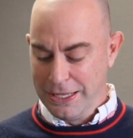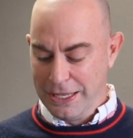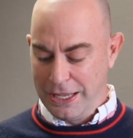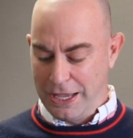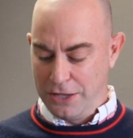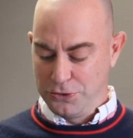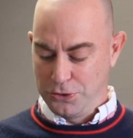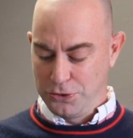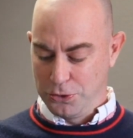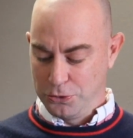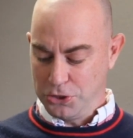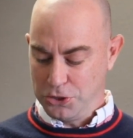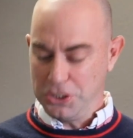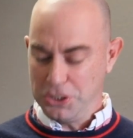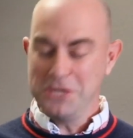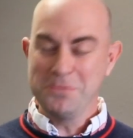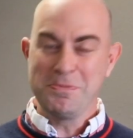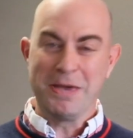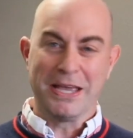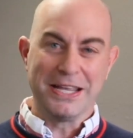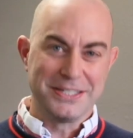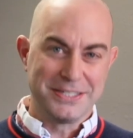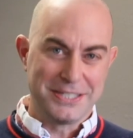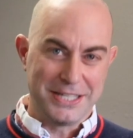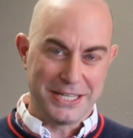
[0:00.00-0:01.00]
And so she
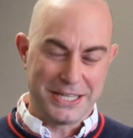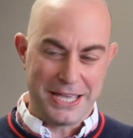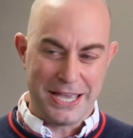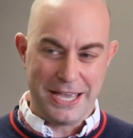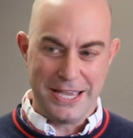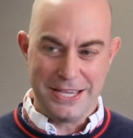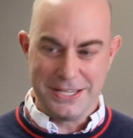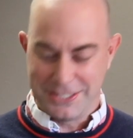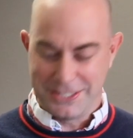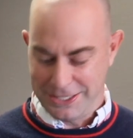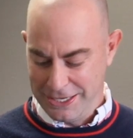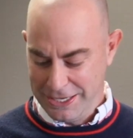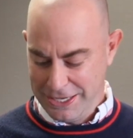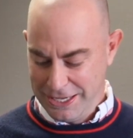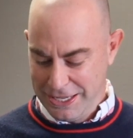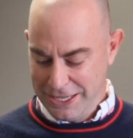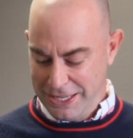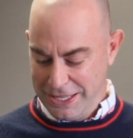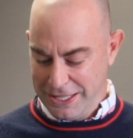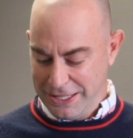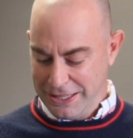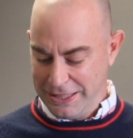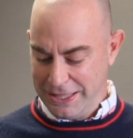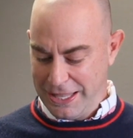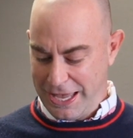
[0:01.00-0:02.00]
makes the case
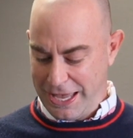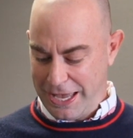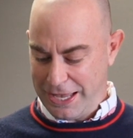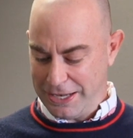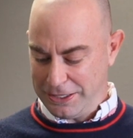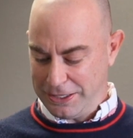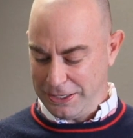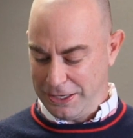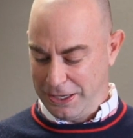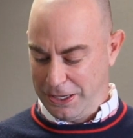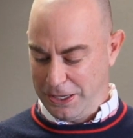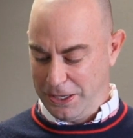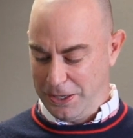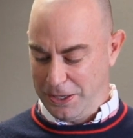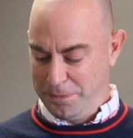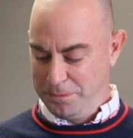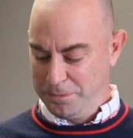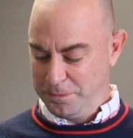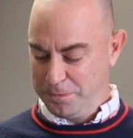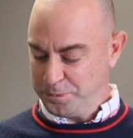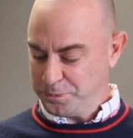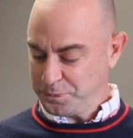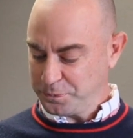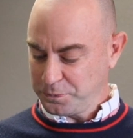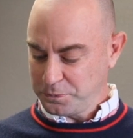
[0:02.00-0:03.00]
that,
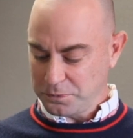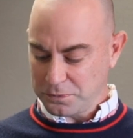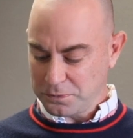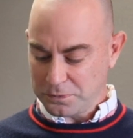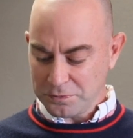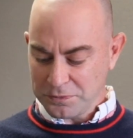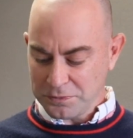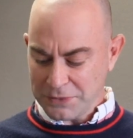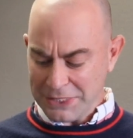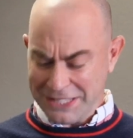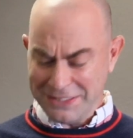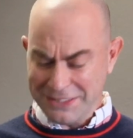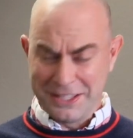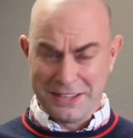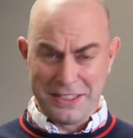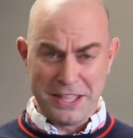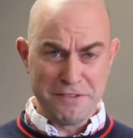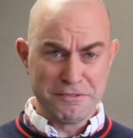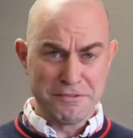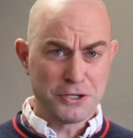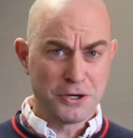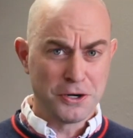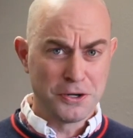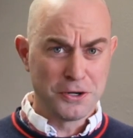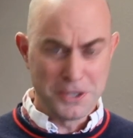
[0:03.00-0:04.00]
that
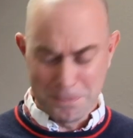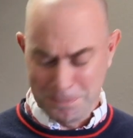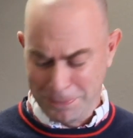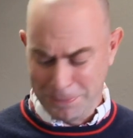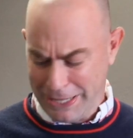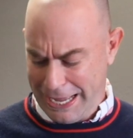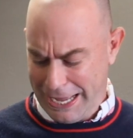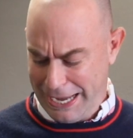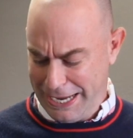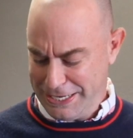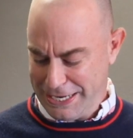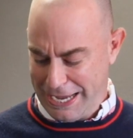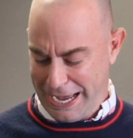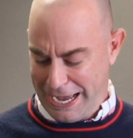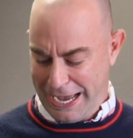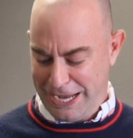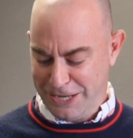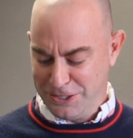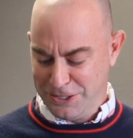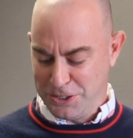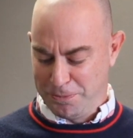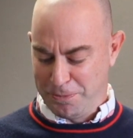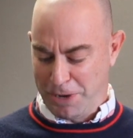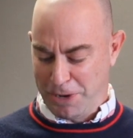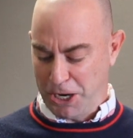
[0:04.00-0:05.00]
they've turned a blind eye
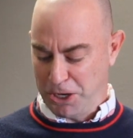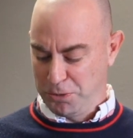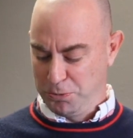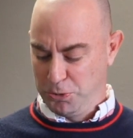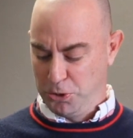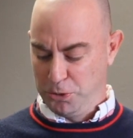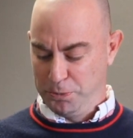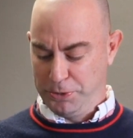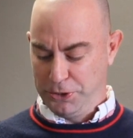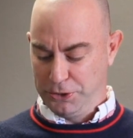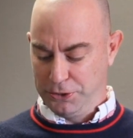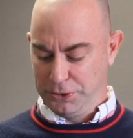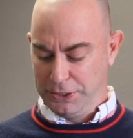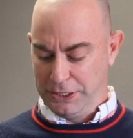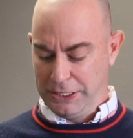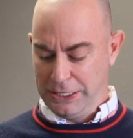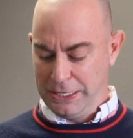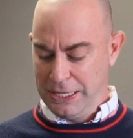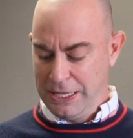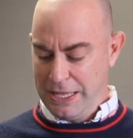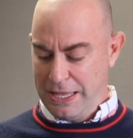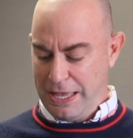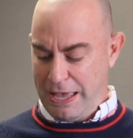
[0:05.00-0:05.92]
to micromobility.